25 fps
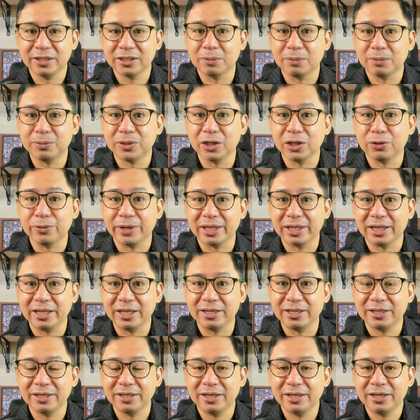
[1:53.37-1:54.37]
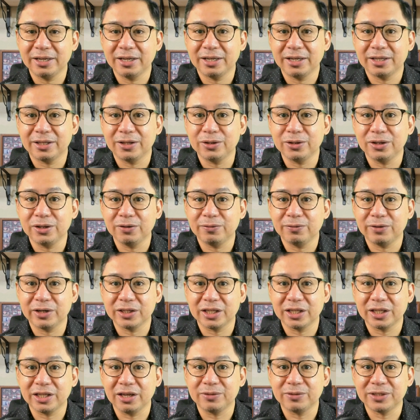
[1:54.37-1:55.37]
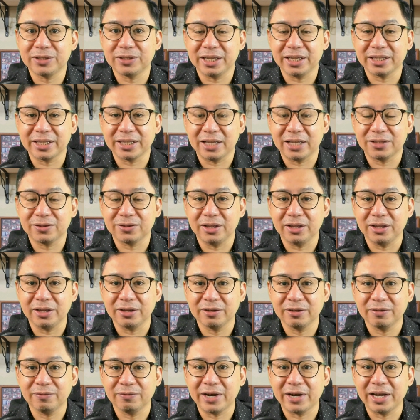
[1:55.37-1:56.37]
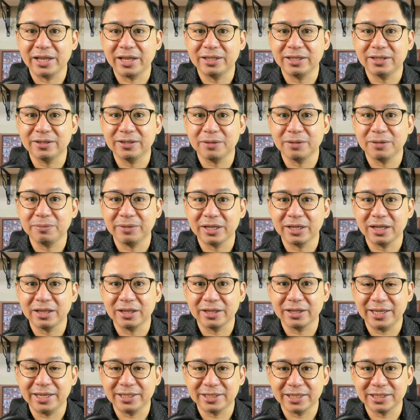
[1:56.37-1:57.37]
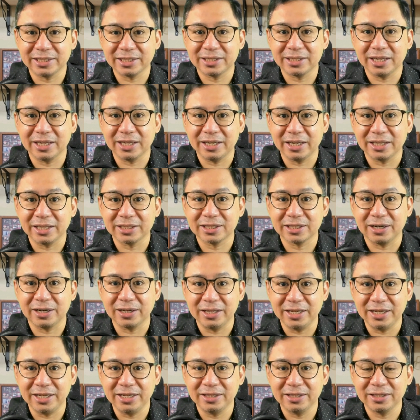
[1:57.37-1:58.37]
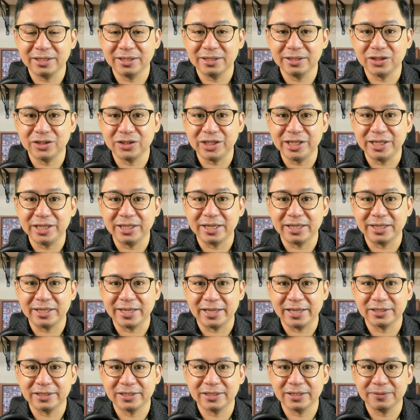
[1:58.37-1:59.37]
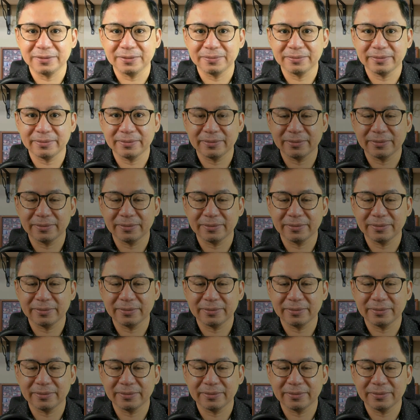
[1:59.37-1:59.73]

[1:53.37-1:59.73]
Subsequently, the University of St. Anthony filed criminal cases against Arlene, Jean, and Nancy.